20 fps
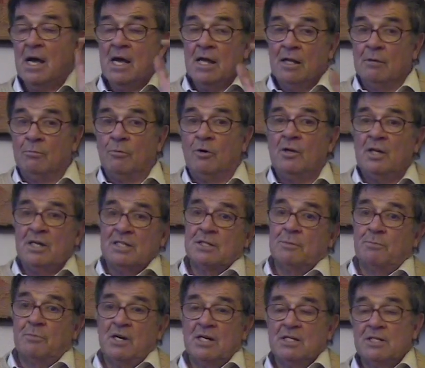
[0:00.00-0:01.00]
The more they
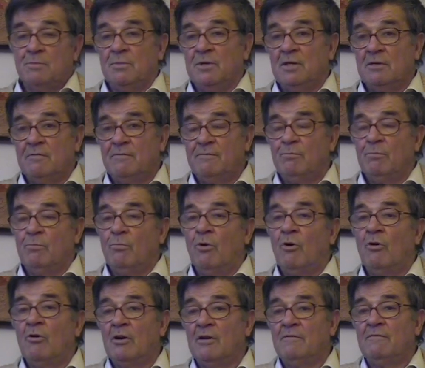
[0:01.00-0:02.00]
suppressed me, the
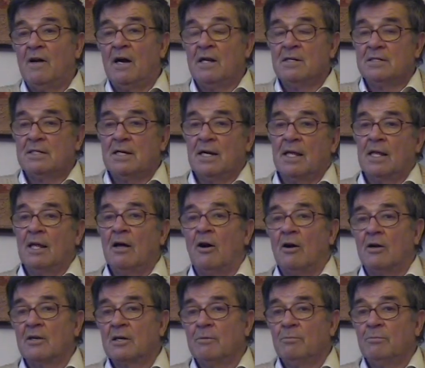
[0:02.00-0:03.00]
more advanced I
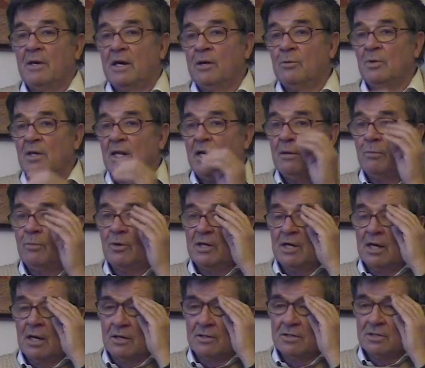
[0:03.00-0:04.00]
got compared with anybody
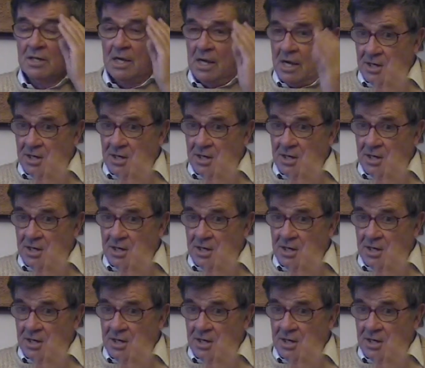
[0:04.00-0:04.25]
else.